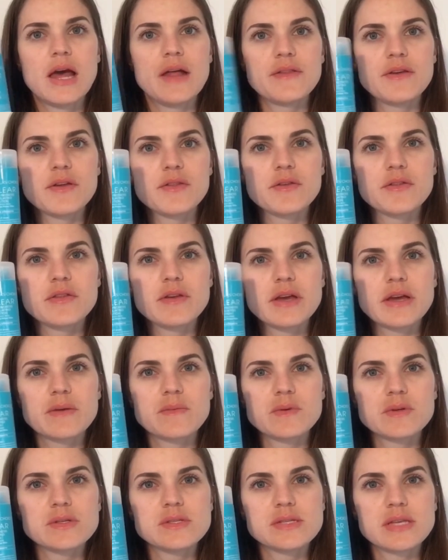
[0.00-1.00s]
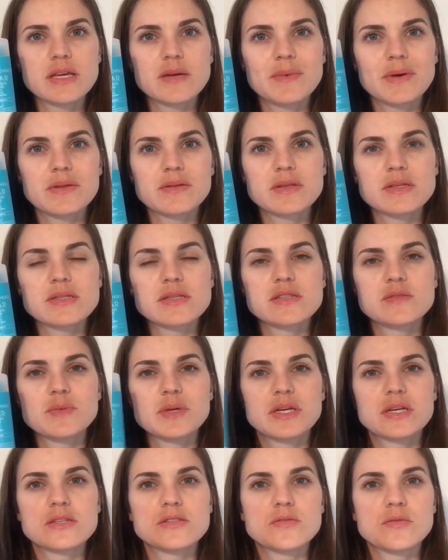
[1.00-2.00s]
The other thing I will say about this is
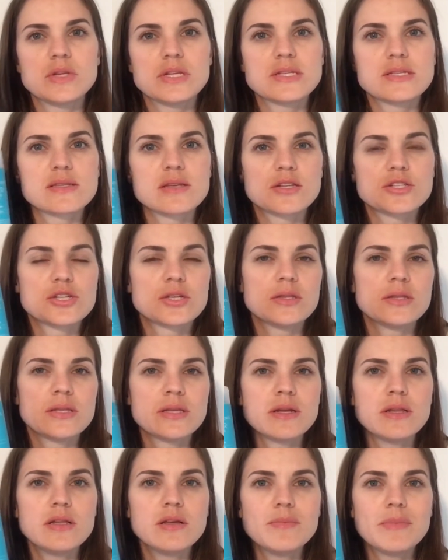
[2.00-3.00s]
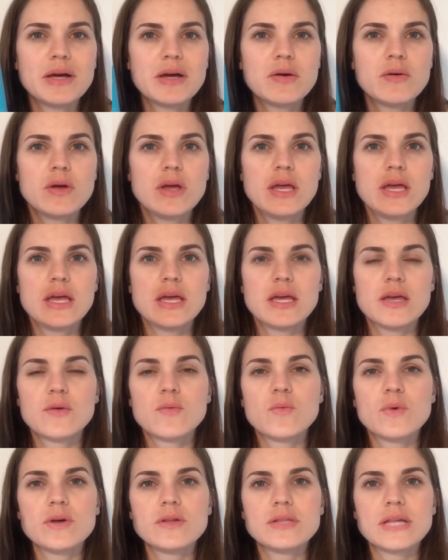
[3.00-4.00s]
because you need such a little amount,
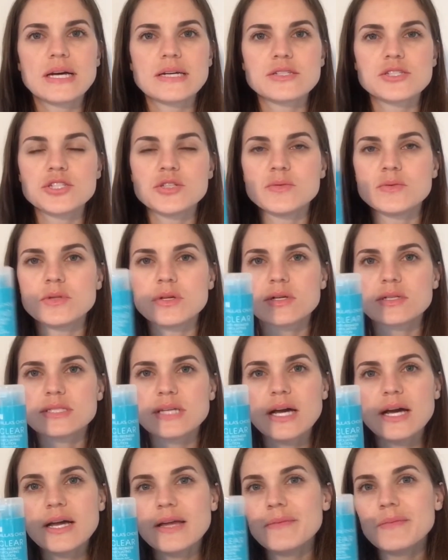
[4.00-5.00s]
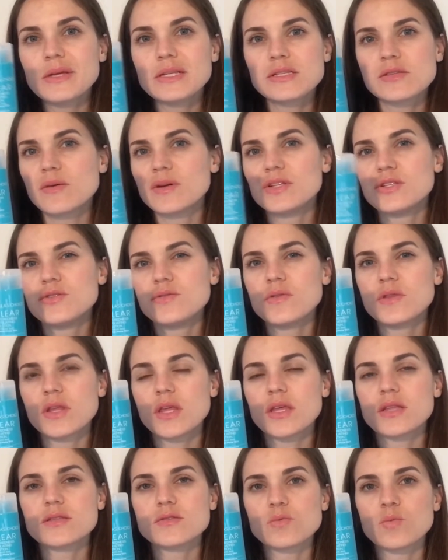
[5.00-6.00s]
it will last you a long time, and so I do
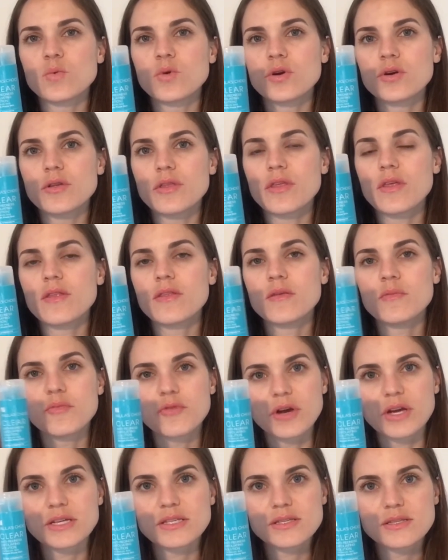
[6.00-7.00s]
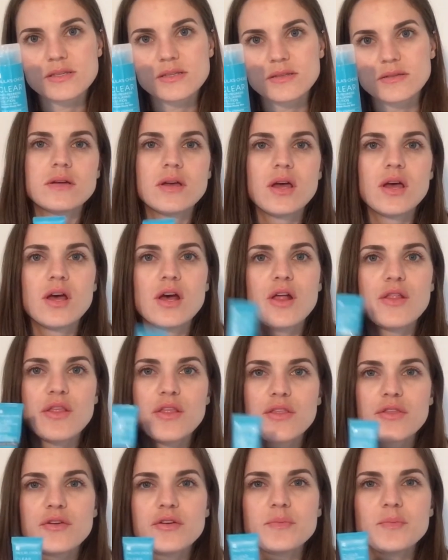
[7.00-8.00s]
think it's worth the price. The
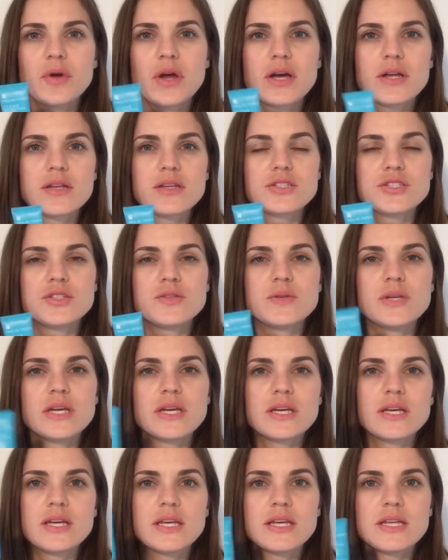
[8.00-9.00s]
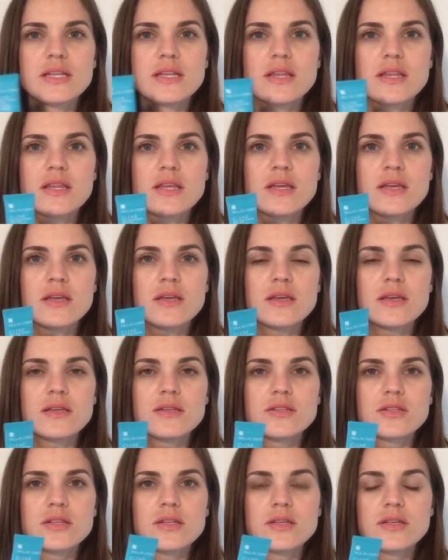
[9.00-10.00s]
third product you get in the
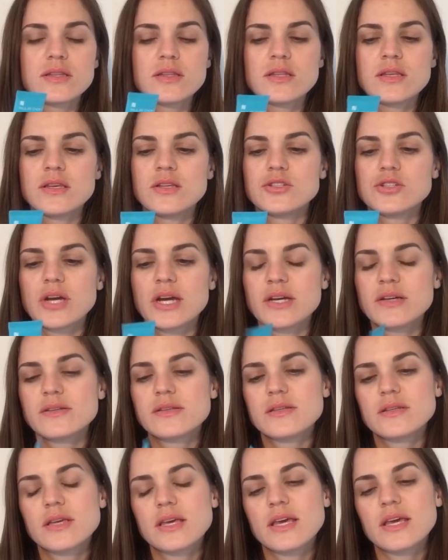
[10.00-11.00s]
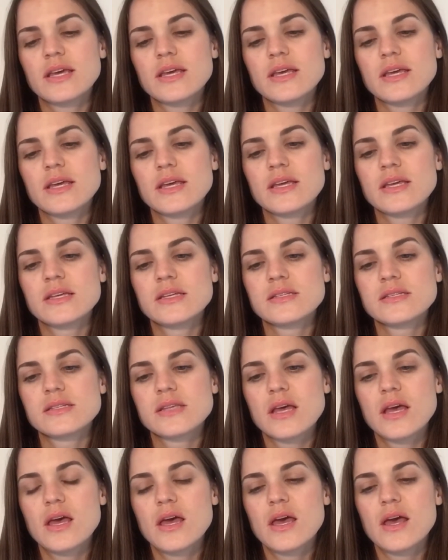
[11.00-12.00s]
trials kit is
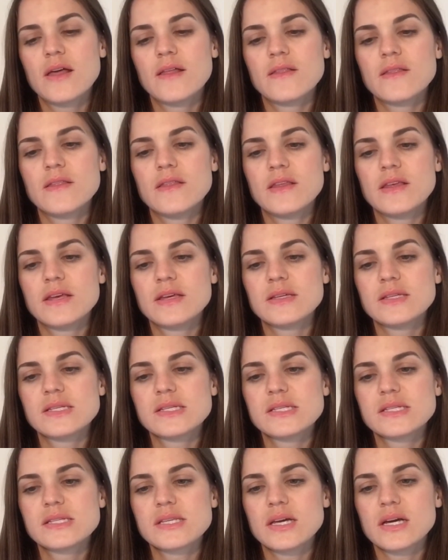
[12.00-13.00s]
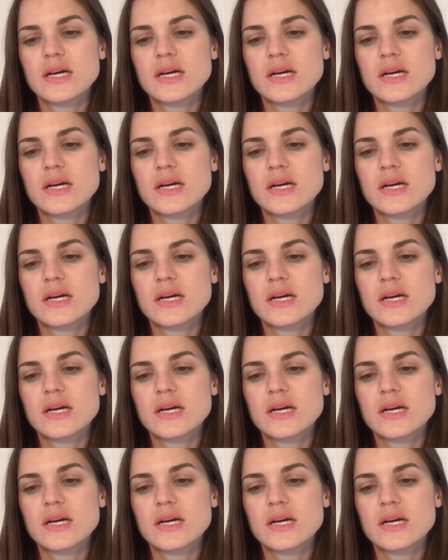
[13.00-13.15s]
this